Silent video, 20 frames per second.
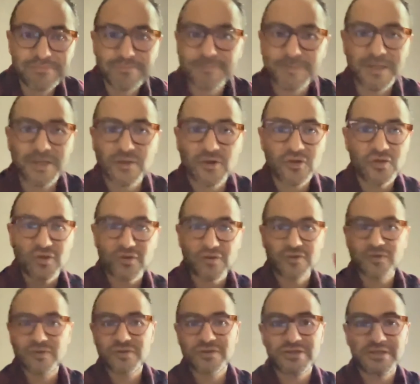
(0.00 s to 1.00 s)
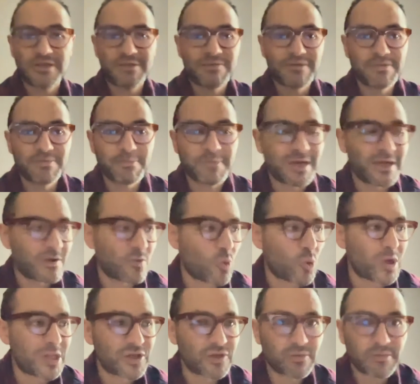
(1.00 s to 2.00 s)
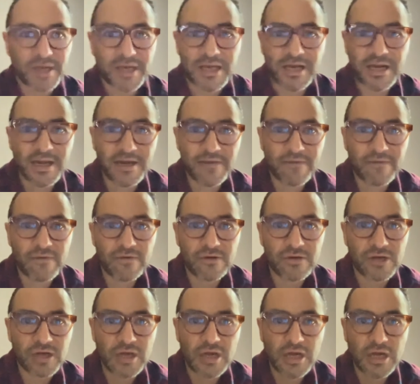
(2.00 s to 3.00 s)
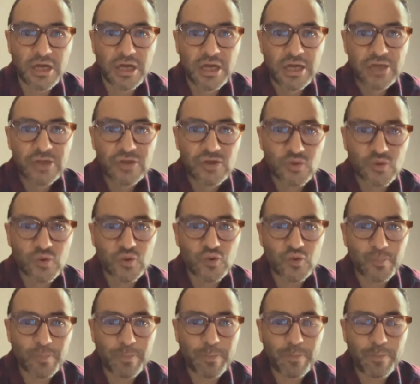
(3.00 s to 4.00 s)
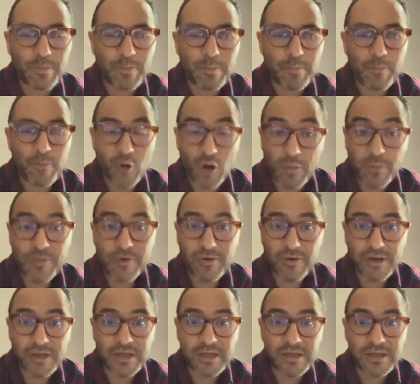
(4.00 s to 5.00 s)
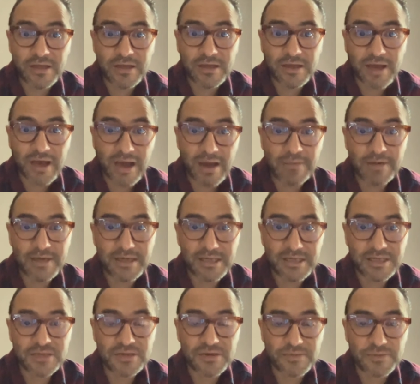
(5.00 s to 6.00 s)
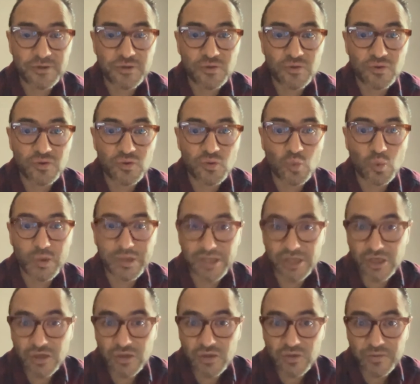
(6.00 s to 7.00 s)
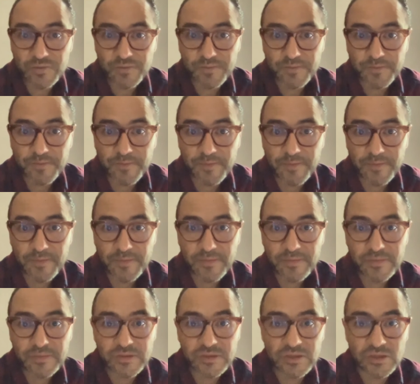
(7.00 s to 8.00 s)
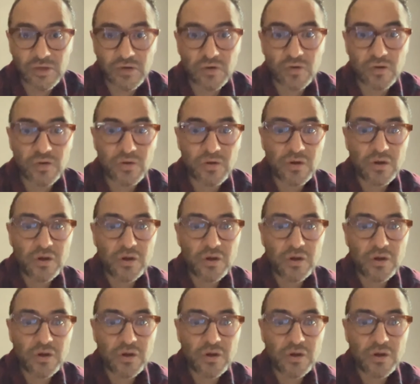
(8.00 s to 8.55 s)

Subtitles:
the doctor doesn't even want to make an effort to properly have an interview with you. So